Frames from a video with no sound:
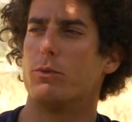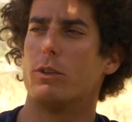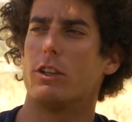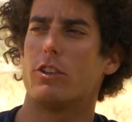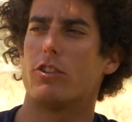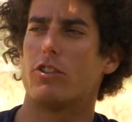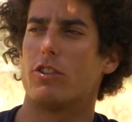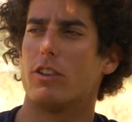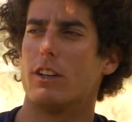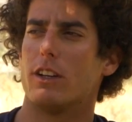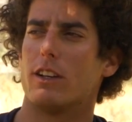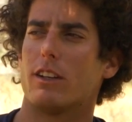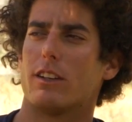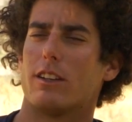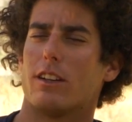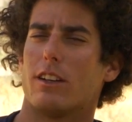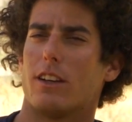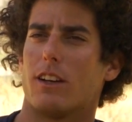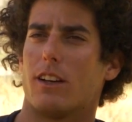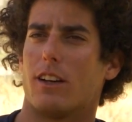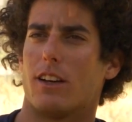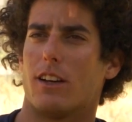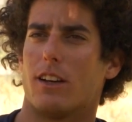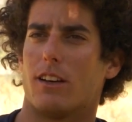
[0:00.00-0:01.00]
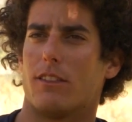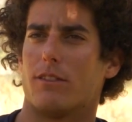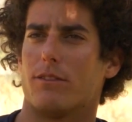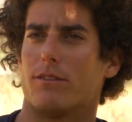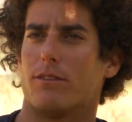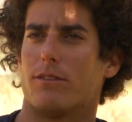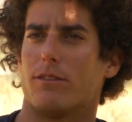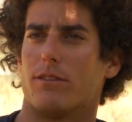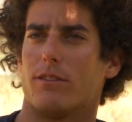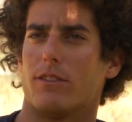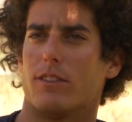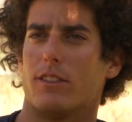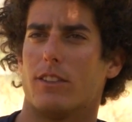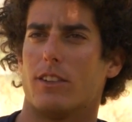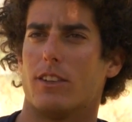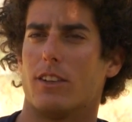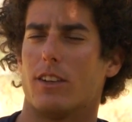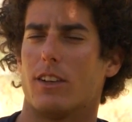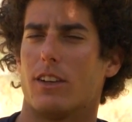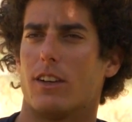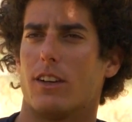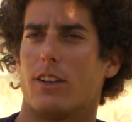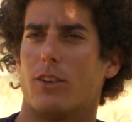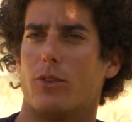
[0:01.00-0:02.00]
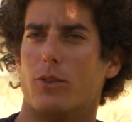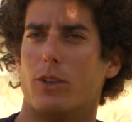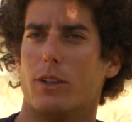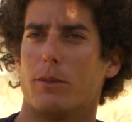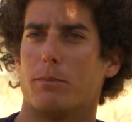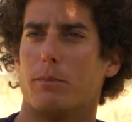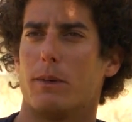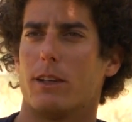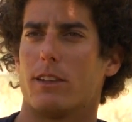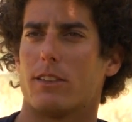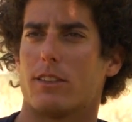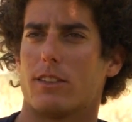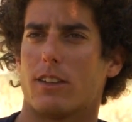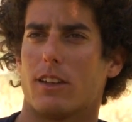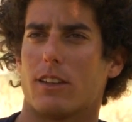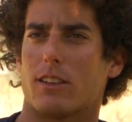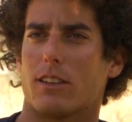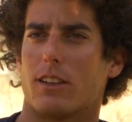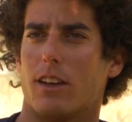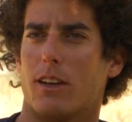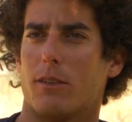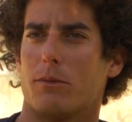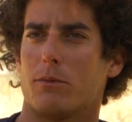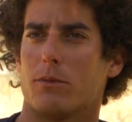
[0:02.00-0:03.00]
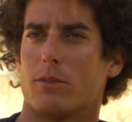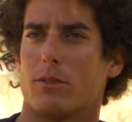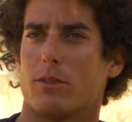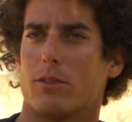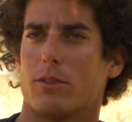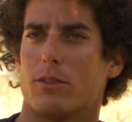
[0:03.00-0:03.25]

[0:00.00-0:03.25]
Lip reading: which year the rhythmic SAT came?